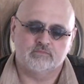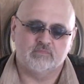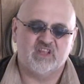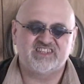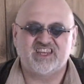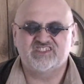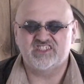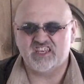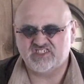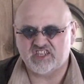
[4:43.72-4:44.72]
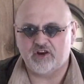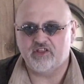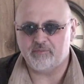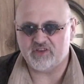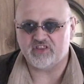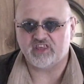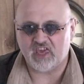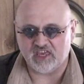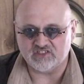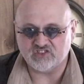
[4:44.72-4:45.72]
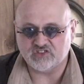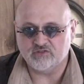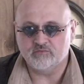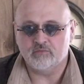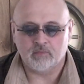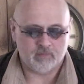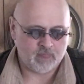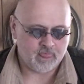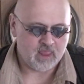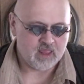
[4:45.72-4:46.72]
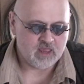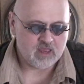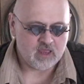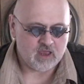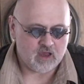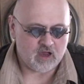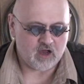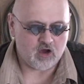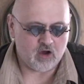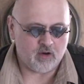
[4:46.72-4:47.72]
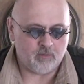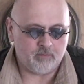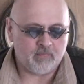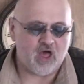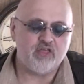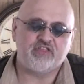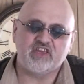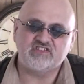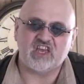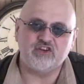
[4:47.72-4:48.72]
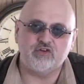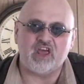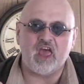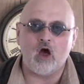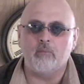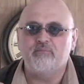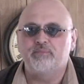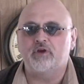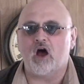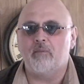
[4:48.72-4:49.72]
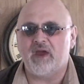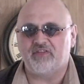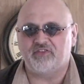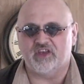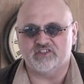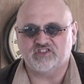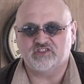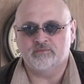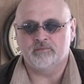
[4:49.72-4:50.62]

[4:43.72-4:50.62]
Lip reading: It doesn't necessarily be the case. Other things I do to help combat this.